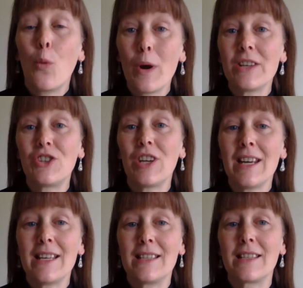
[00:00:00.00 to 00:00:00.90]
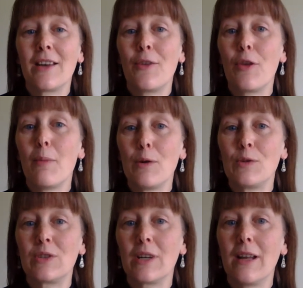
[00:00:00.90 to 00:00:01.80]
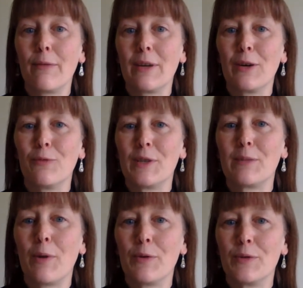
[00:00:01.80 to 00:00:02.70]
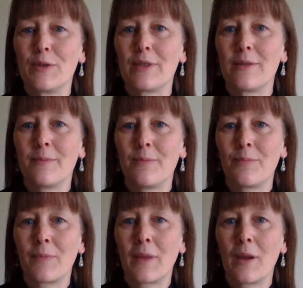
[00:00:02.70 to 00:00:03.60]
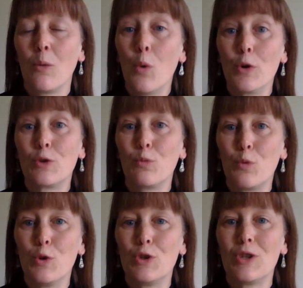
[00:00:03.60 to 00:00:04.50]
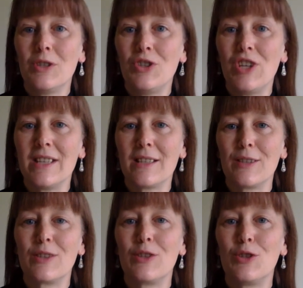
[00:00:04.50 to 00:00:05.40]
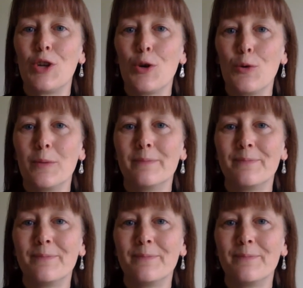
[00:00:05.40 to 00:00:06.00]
Which is the most loving response? What would Jesus do?